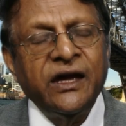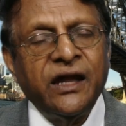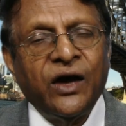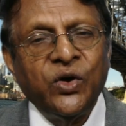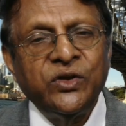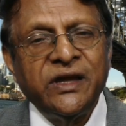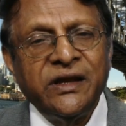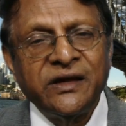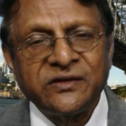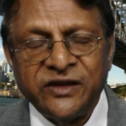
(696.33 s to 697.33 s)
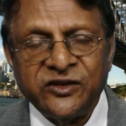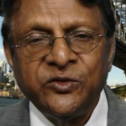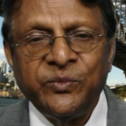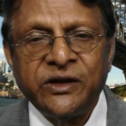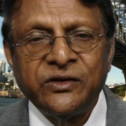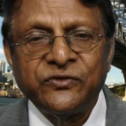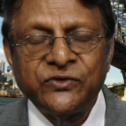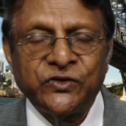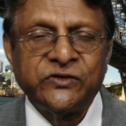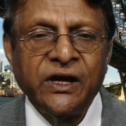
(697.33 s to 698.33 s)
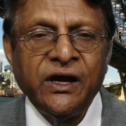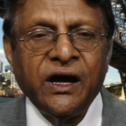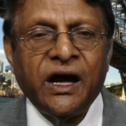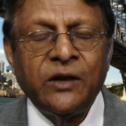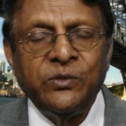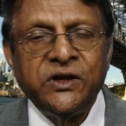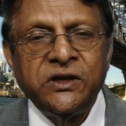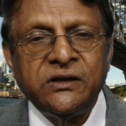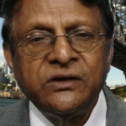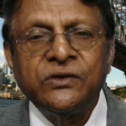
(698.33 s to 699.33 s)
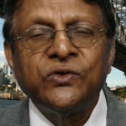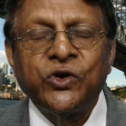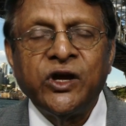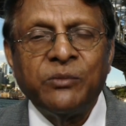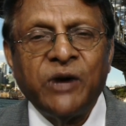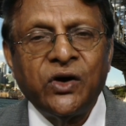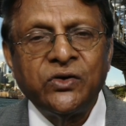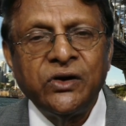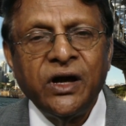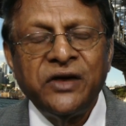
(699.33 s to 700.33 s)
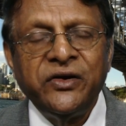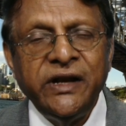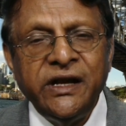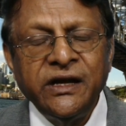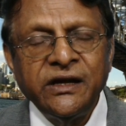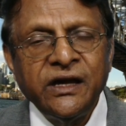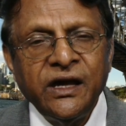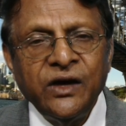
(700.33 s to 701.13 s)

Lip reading: Now, in the next segment, of course, I'll be talking about reading,